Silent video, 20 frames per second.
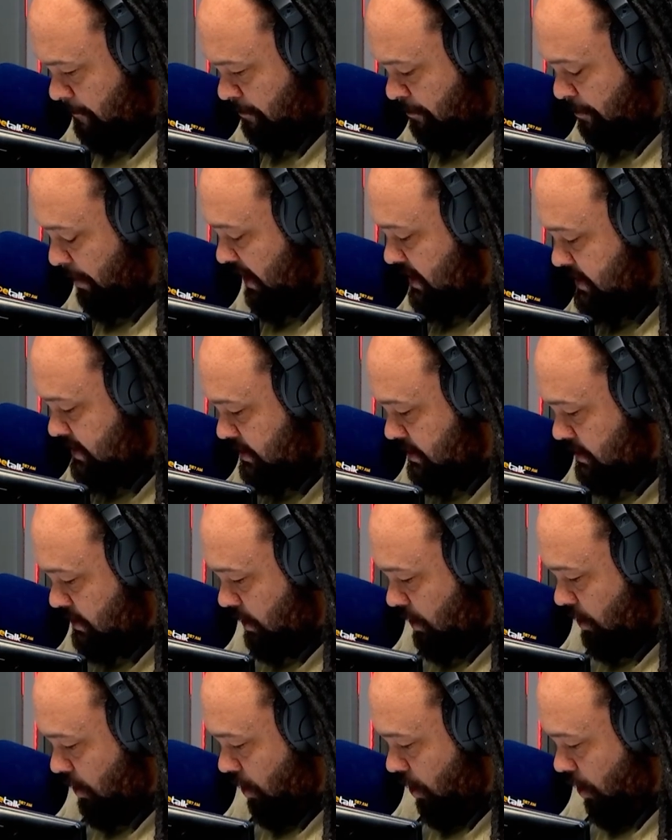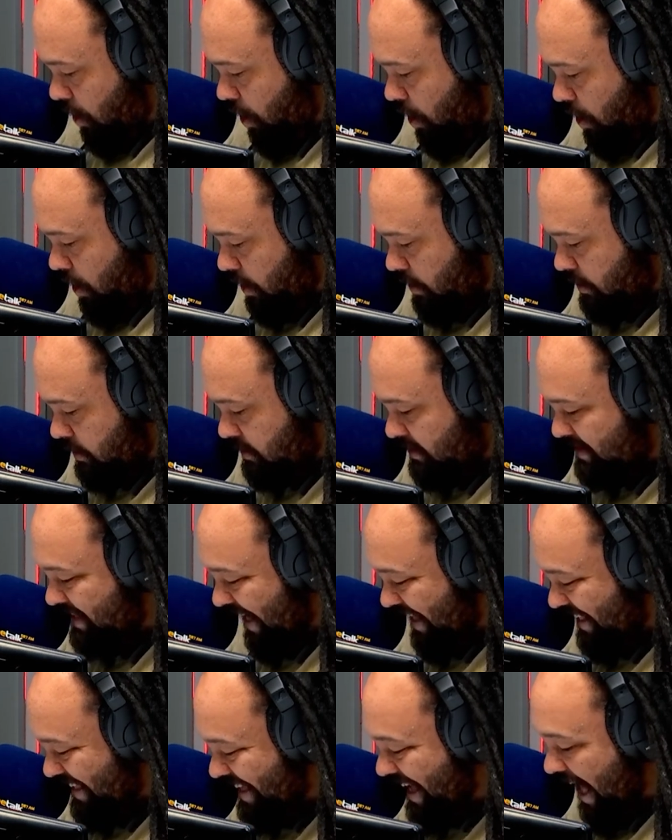based on
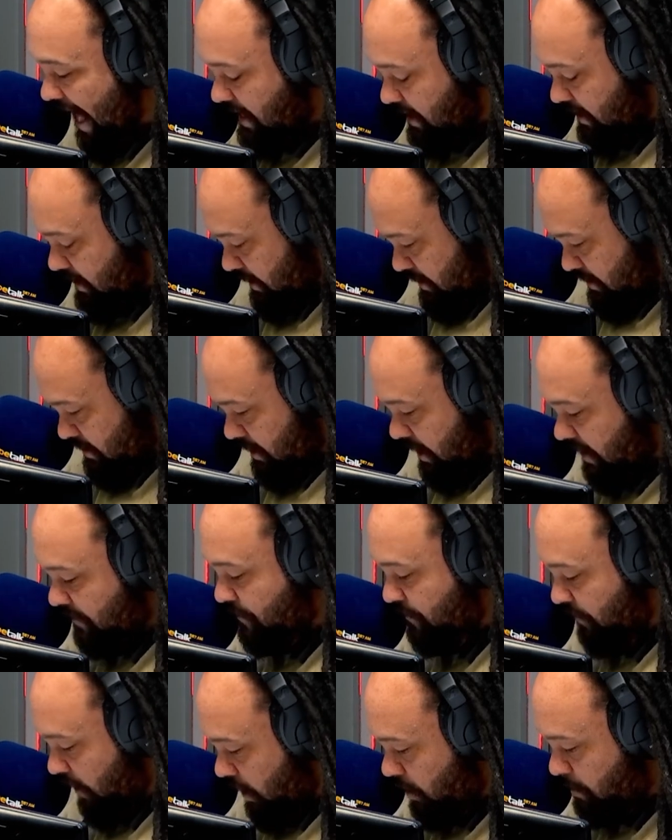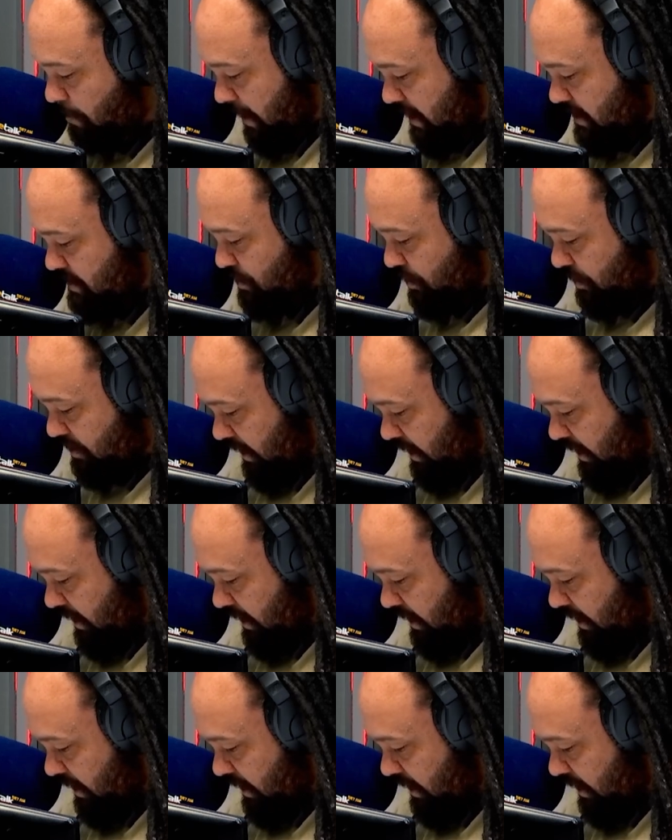technicalities. It failed based on